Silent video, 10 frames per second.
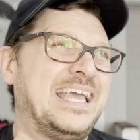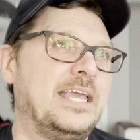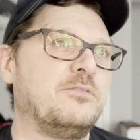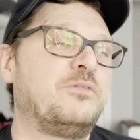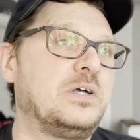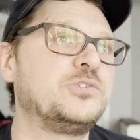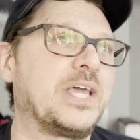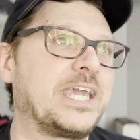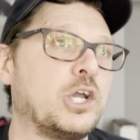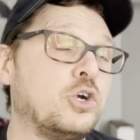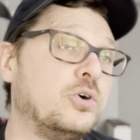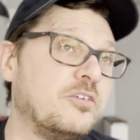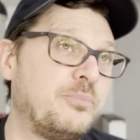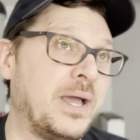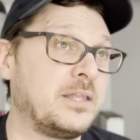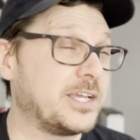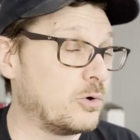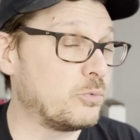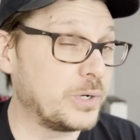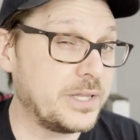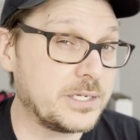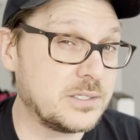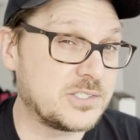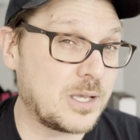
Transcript: it feels like it could have been like a really good